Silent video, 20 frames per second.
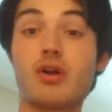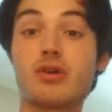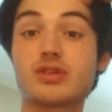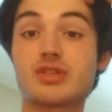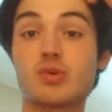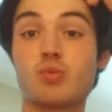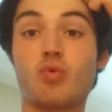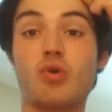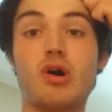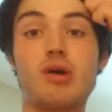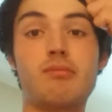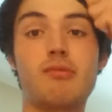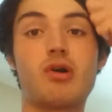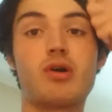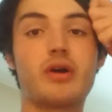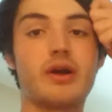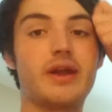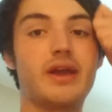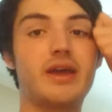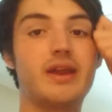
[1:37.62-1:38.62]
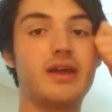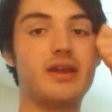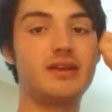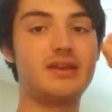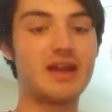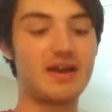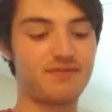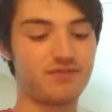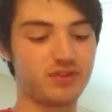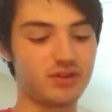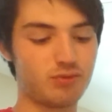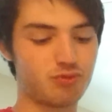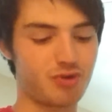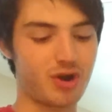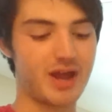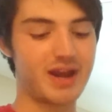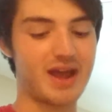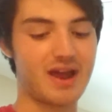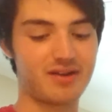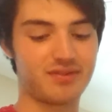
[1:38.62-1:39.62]
at Walmart, and it definitely,
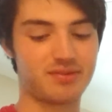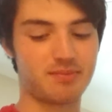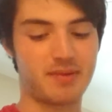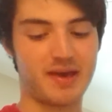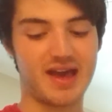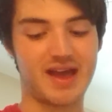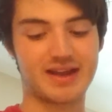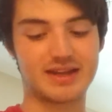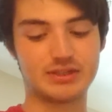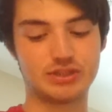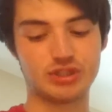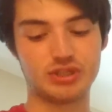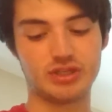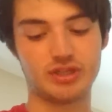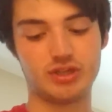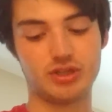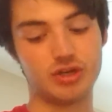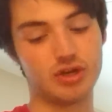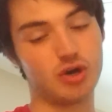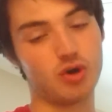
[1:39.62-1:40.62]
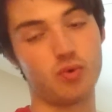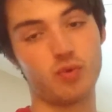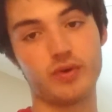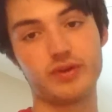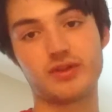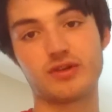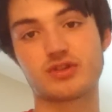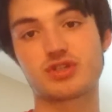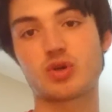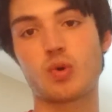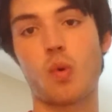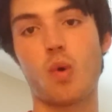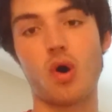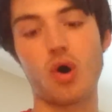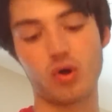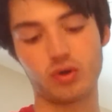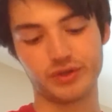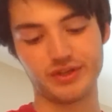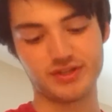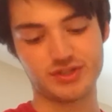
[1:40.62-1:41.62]
right out of the packaging, you know, there's
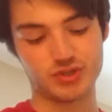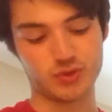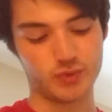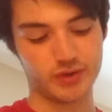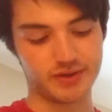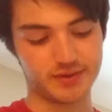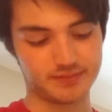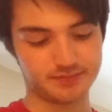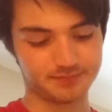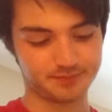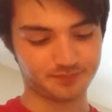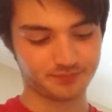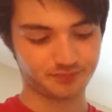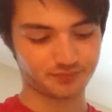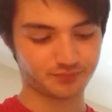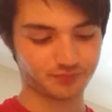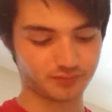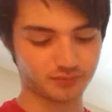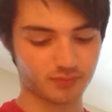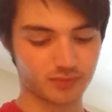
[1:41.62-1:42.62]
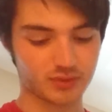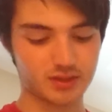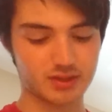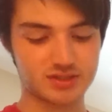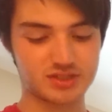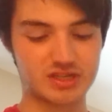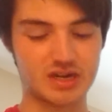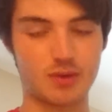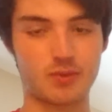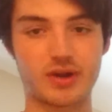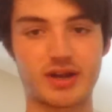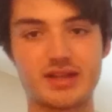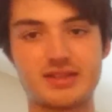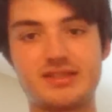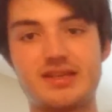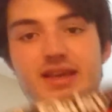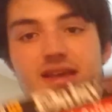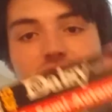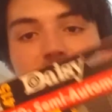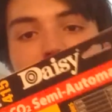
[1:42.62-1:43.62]
quality to it. So now we're going to
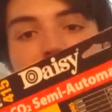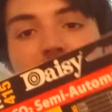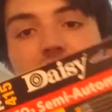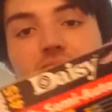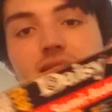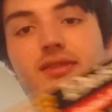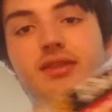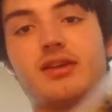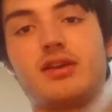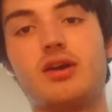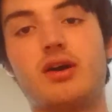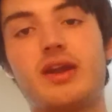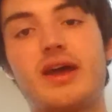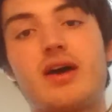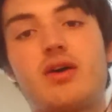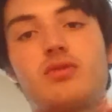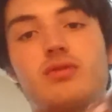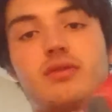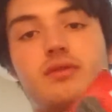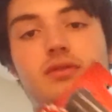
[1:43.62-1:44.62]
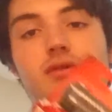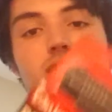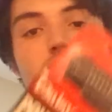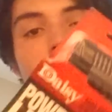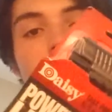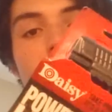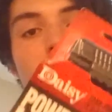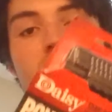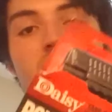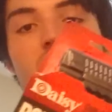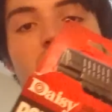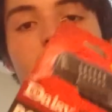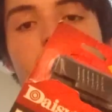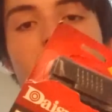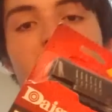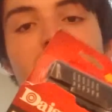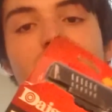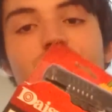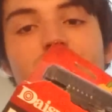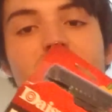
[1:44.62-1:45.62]
take the gun out.
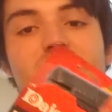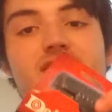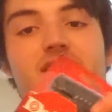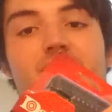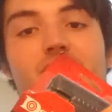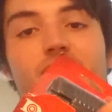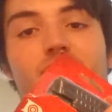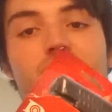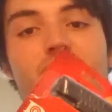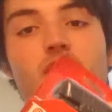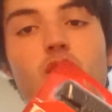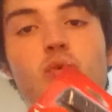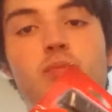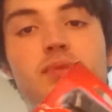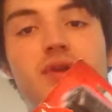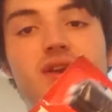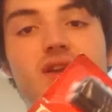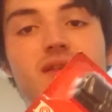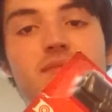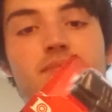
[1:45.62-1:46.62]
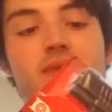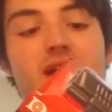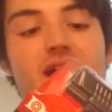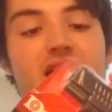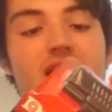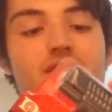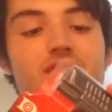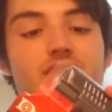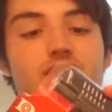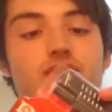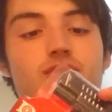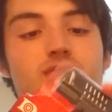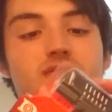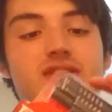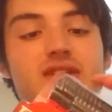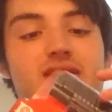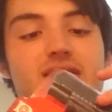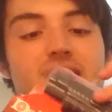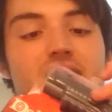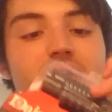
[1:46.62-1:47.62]
As you can see, I already opened it, but I haven't used
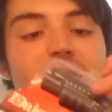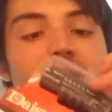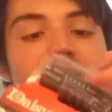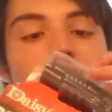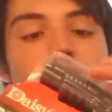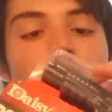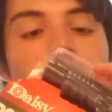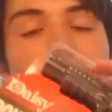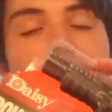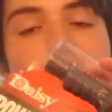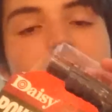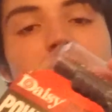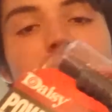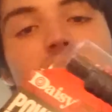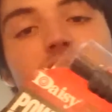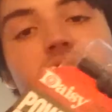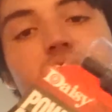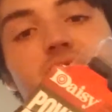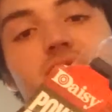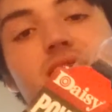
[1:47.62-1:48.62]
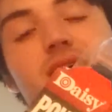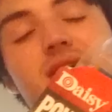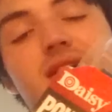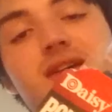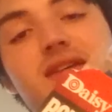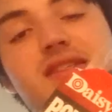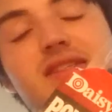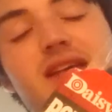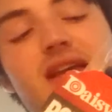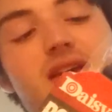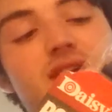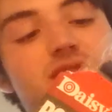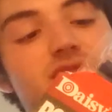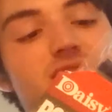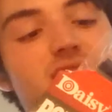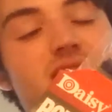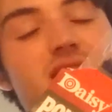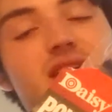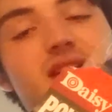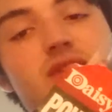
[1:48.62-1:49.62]
it yet. That's why I'm going to save
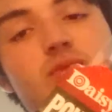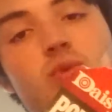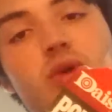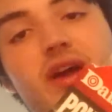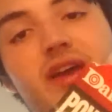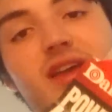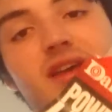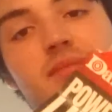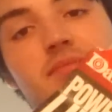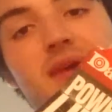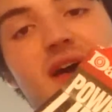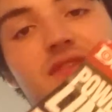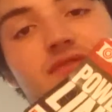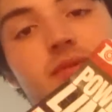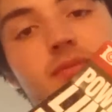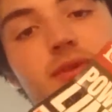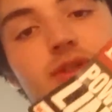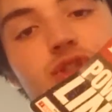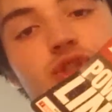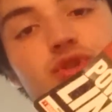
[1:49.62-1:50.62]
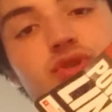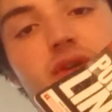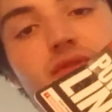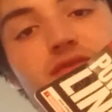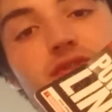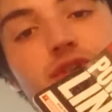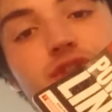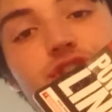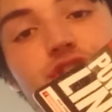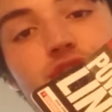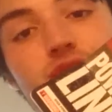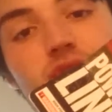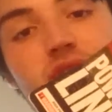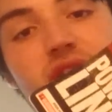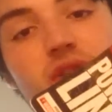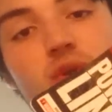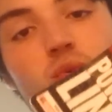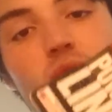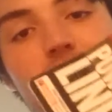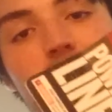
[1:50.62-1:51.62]
the end when I get back from this trip for shooting
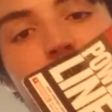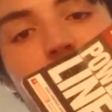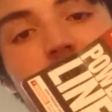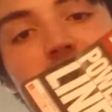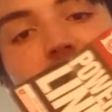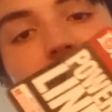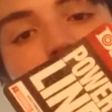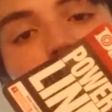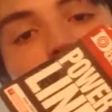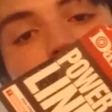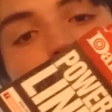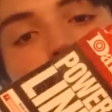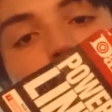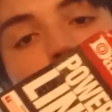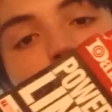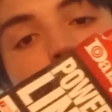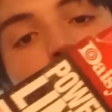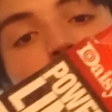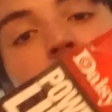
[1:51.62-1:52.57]
the weapon and showing you